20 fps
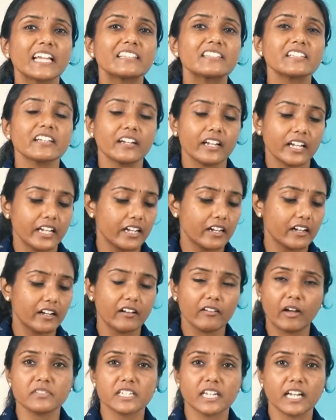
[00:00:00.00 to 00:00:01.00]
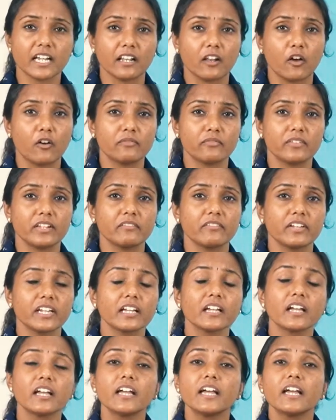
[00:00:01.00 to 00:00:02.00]
it's our lifestyle of
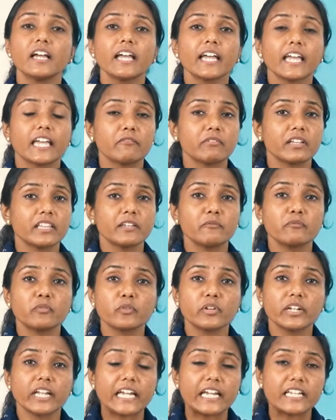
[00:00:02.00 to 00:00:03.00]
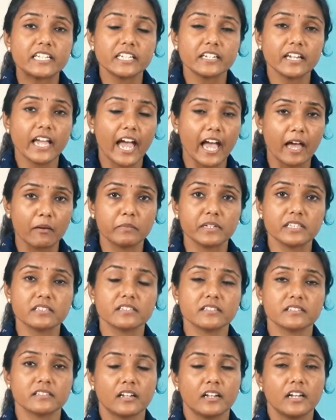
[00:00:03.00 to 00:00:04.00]
living, even the food eating
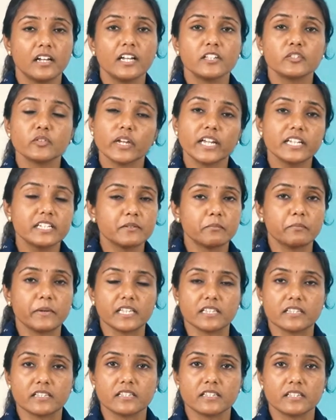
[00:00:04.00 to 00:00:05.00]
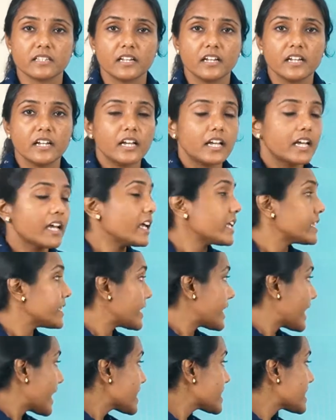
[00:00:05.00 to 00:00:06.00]
habits. So it depends.
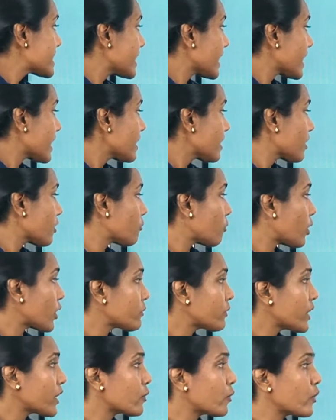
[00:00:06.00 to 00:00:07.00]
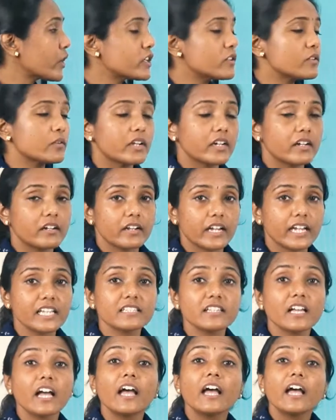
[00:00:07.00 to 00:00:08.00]
The next thing what we are going to learn
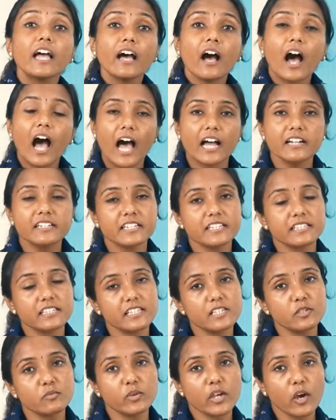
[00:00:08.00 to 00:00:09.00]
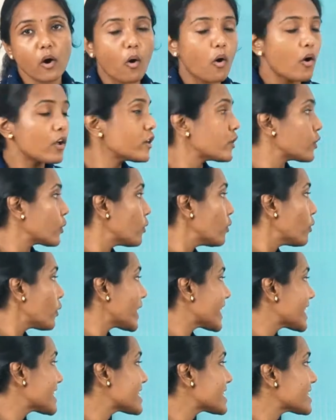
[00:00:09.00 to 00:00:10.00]
is heart disease. We all know
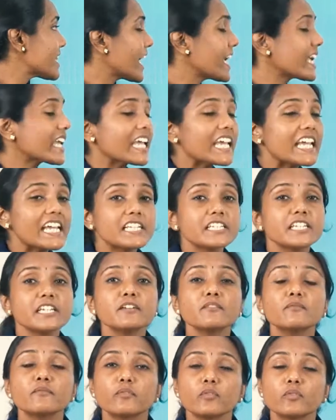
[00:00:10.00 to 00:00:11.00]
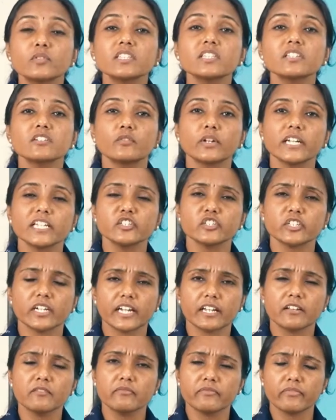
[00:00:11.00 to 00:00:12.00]
it's like eating foods rich
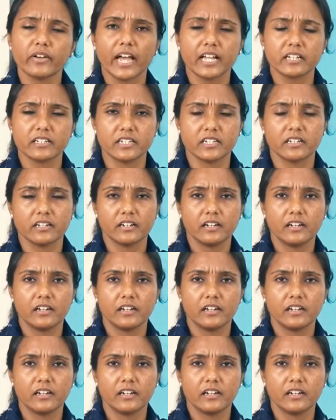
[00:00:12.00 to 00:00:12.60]
in fat.